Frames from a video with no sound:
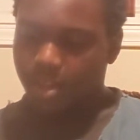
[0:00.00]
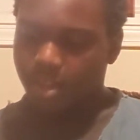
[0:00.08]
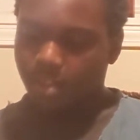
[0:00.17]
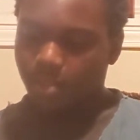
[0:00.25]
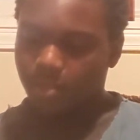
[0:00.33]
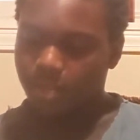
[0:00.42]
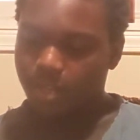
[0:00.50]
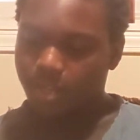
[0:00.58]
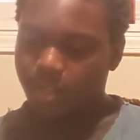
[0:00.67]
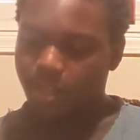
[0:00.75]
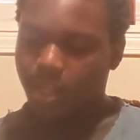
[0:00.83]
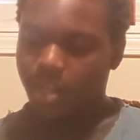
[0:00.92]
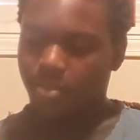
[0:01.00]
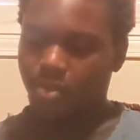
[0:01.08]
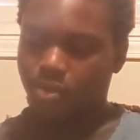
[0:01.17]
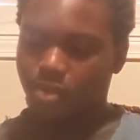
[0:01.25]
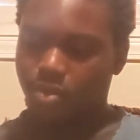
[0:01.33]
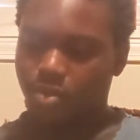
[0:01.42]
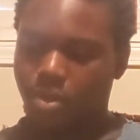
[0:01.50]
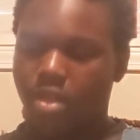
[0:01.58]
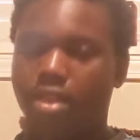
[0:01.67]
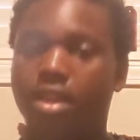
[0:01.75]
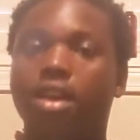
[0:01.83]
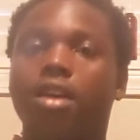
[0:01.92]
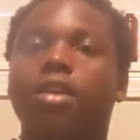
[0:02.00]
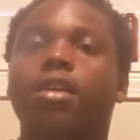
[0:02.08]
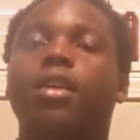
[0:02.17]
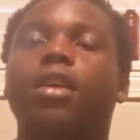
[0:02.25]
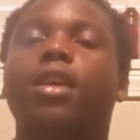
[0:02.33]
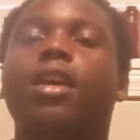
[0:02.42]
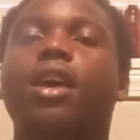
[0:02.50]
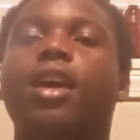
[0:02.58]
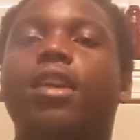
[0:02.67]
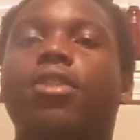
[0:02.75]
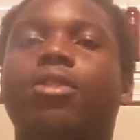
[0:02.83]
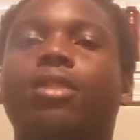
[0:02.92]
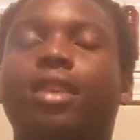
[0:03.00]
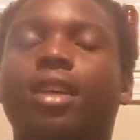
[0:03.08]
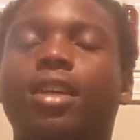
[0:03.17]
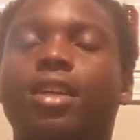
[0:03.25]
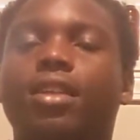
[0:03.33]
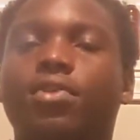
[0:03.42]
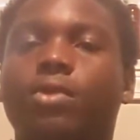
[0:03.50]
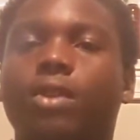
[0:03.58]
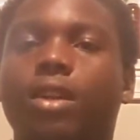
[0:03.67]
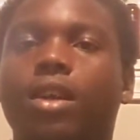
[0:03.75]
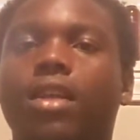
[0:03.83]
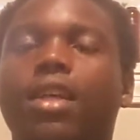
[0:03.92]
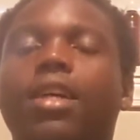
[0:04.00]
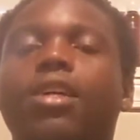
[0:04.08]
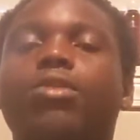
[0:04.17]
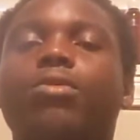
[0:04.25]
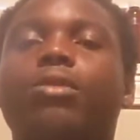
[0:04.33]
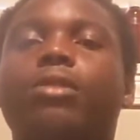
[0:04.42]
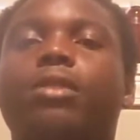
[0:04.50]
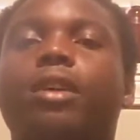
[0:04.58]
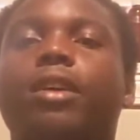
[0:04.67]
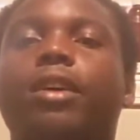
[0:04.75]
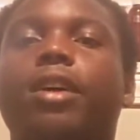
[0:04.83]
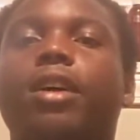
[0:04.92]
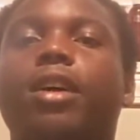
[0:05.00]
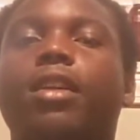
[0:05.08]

Let the weak say, I am strong." And yeah, and you see this with a lot of countries. They're